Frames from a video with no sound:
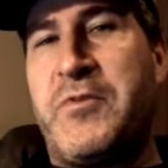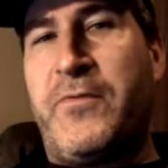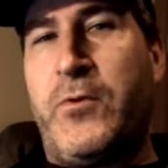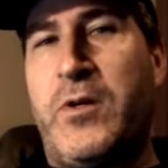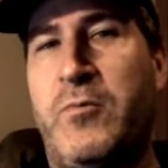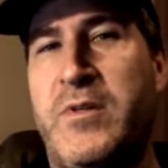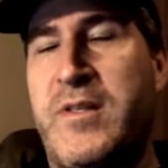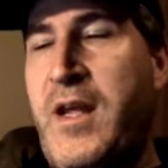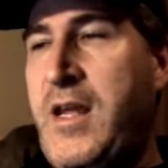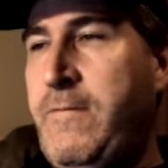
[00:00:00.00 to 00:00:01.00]
what it was for
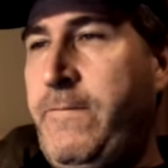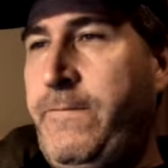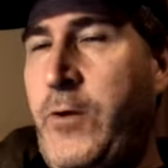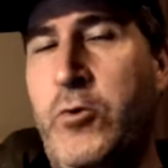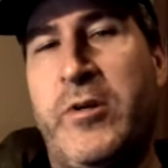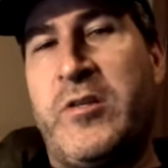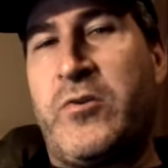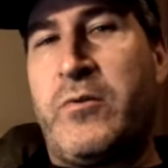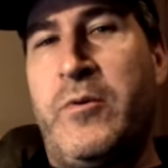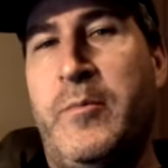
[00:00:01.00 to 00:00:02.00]
was a
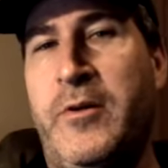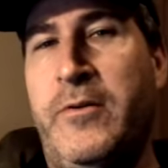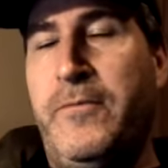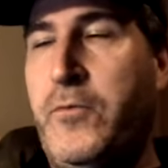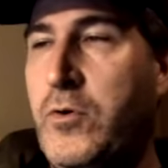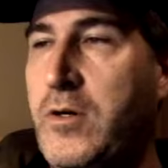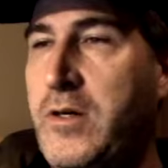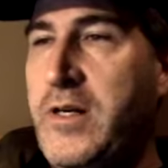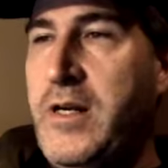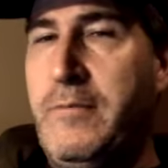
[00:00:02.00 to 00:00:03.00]
focus group
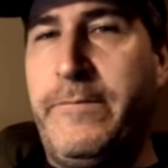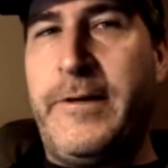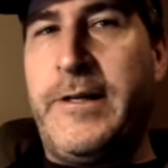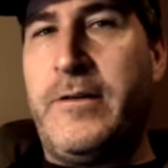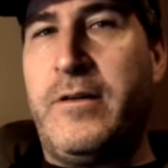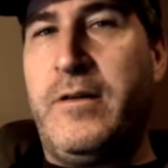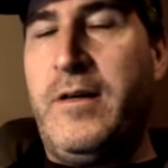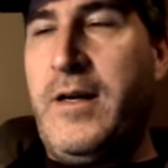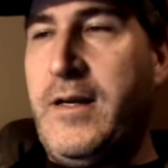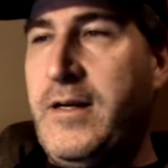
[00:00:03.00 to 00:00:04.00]
for YumFinder.
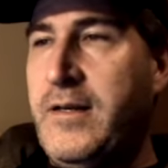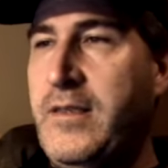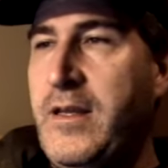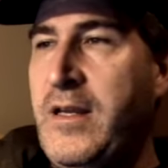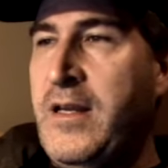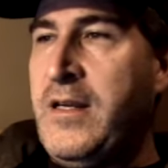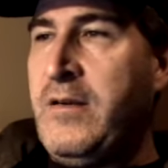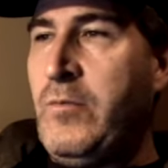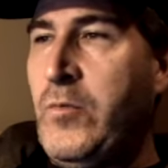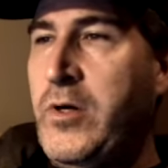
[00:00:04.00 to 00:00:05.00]

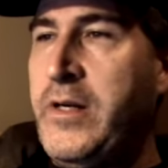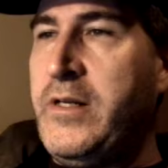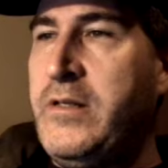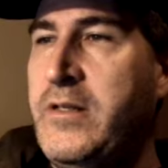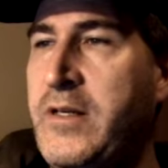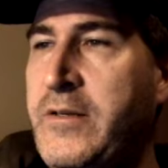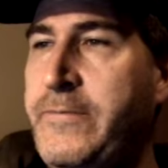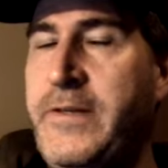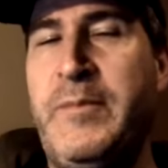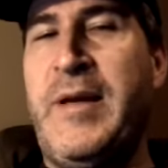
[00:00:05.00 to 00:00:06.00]
They wanted
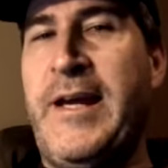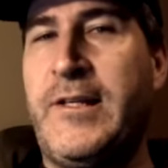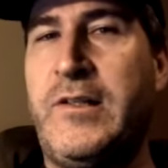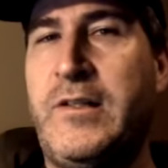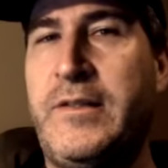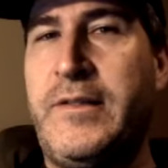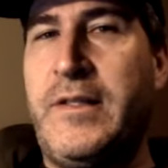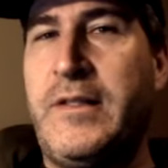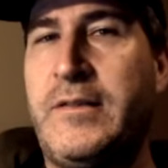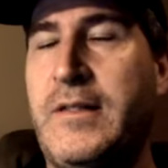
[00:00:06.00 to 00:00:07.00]
feedback on
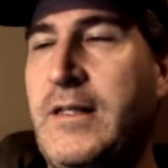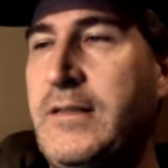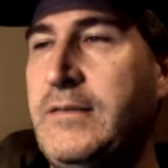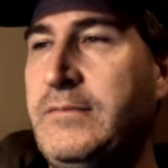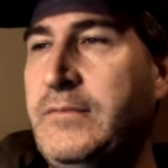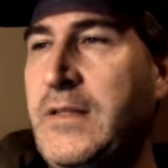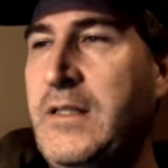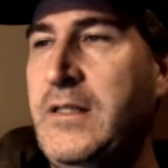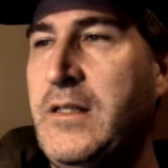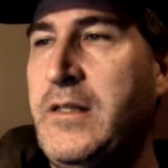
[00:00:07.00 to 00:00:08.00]
their
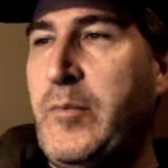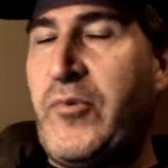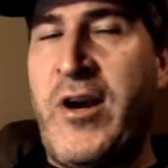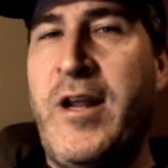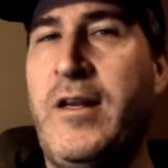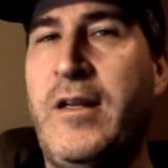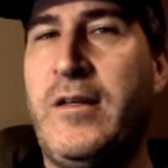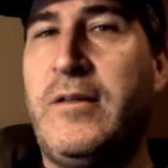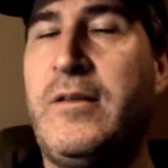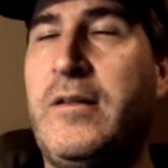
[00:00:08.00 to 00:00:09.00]

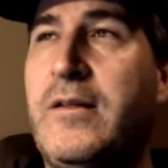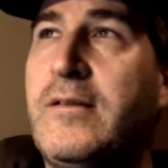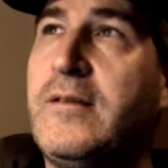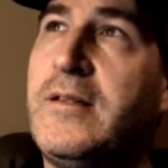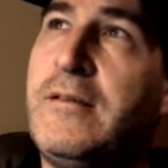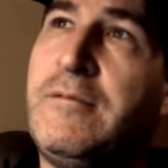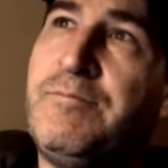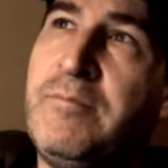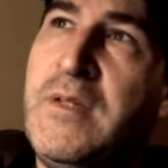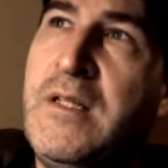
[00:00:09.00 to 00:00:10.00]
branding, on
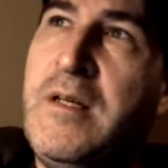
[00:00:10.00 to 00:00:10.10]
their